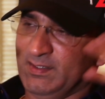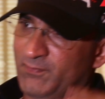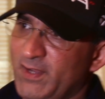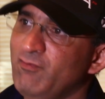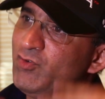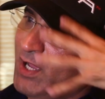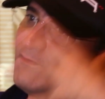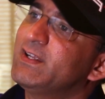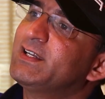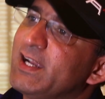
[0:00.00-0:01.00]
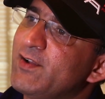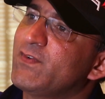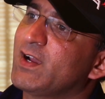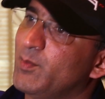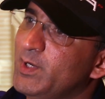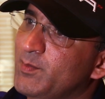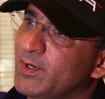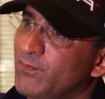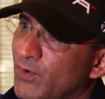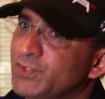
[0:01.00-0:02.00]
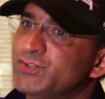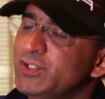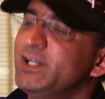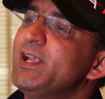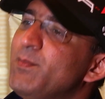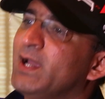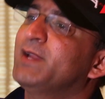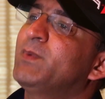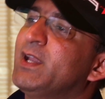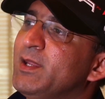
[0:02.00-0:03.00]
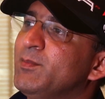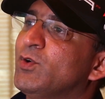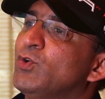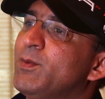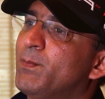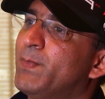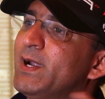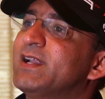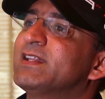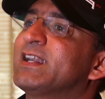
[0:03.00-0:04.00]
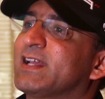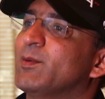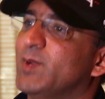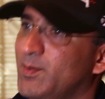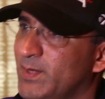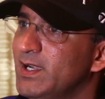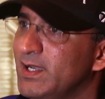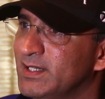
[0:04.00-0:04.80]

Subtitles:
We have to have that kind of a commitment. Fortunately, my team could build that commitment.